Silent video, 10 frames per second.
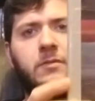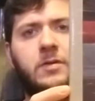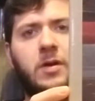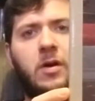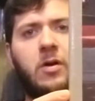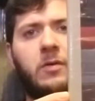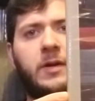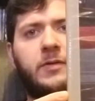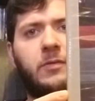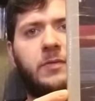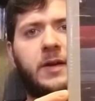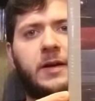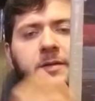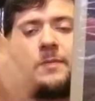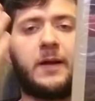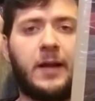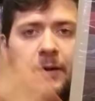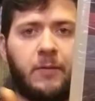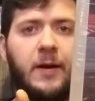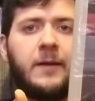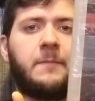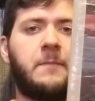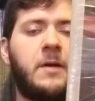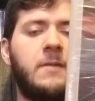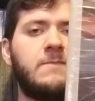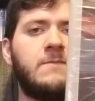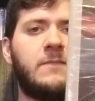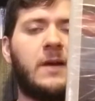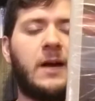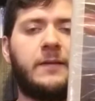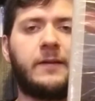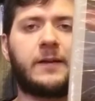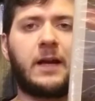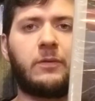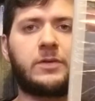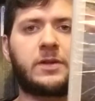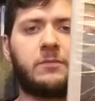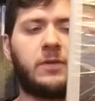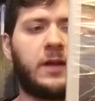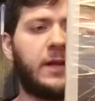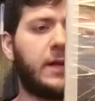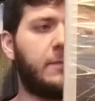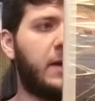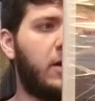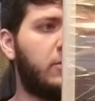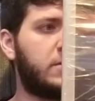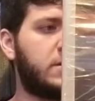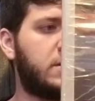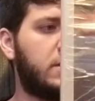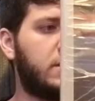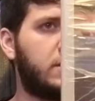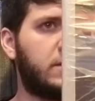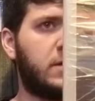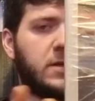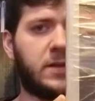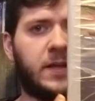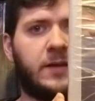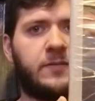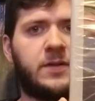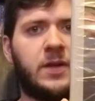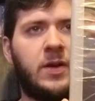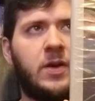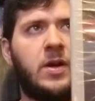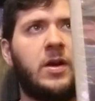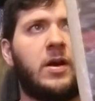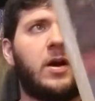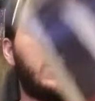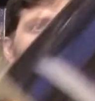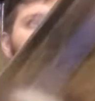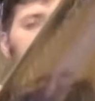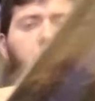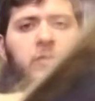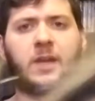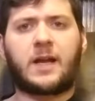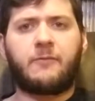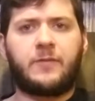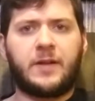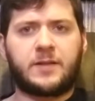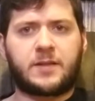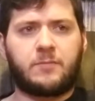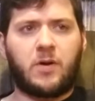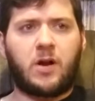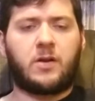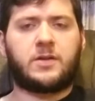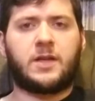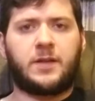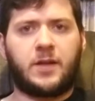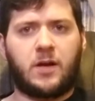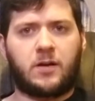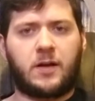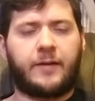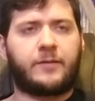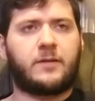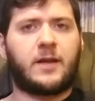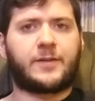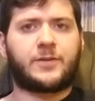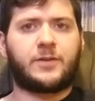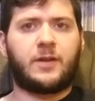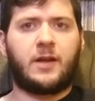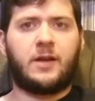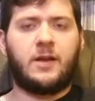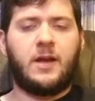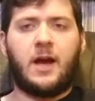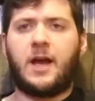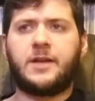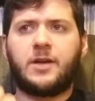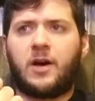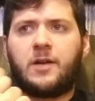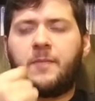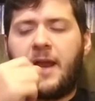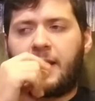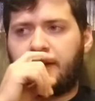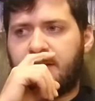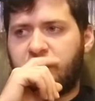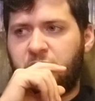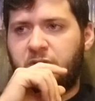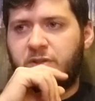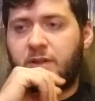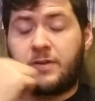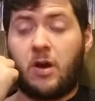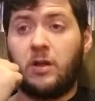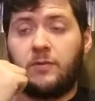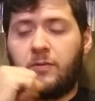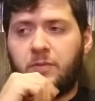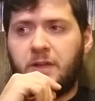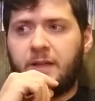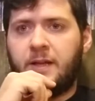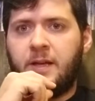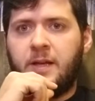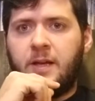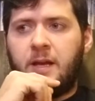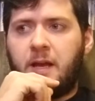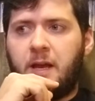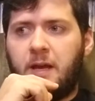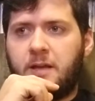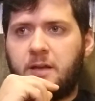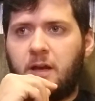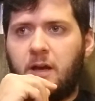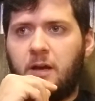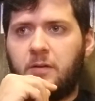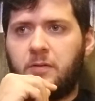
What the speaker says: to hurry through things. But anyway, I think I was complaining about the sleeves. When I got Venus and Mars on the archive collection, I had to automatically switch the sleeves, all of them really. And the